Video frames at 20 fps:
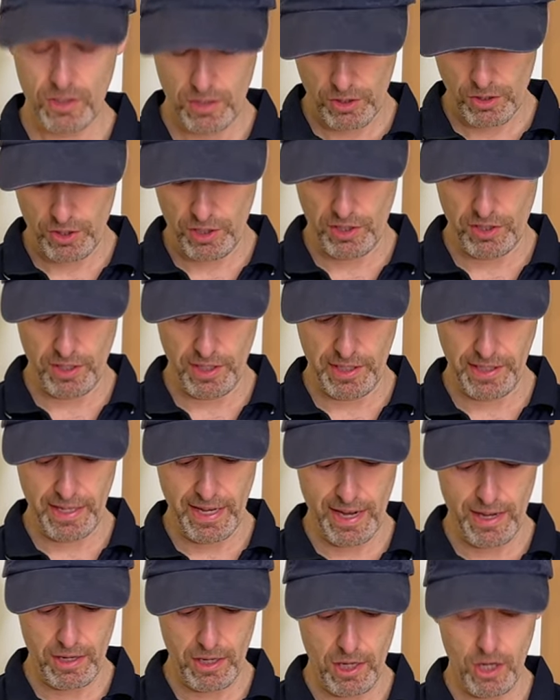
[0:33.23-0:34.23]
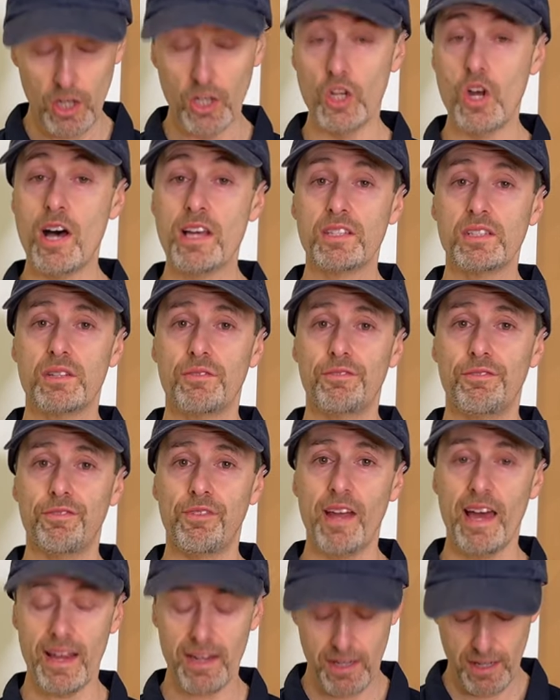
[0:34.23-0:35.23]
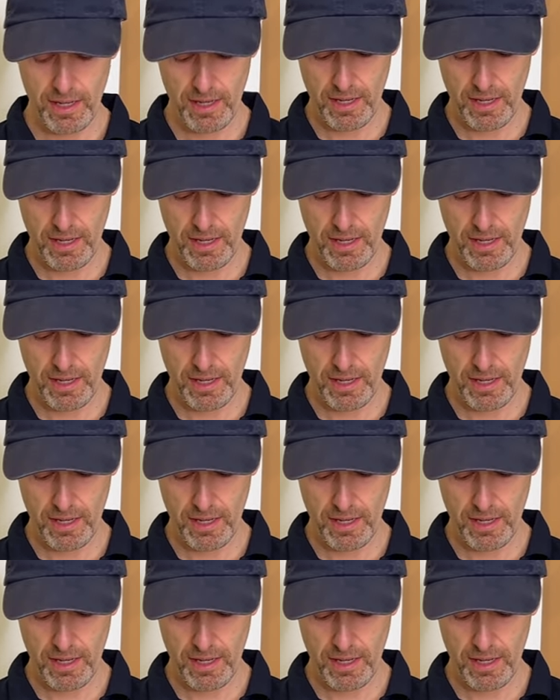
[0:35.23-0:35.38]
chiseling out nice and flat